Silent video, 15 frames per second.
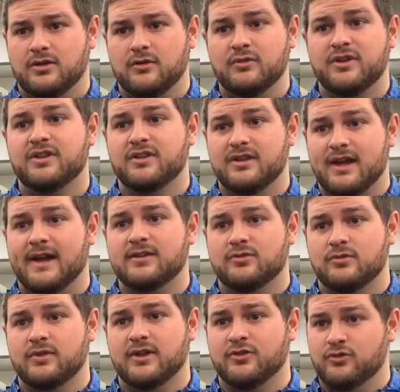You need to not
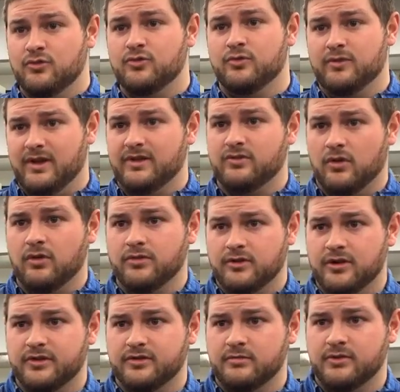do that. Do you do that to all your
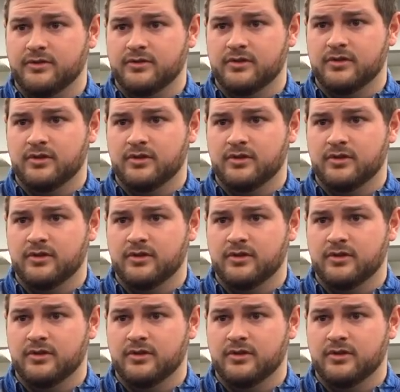customers?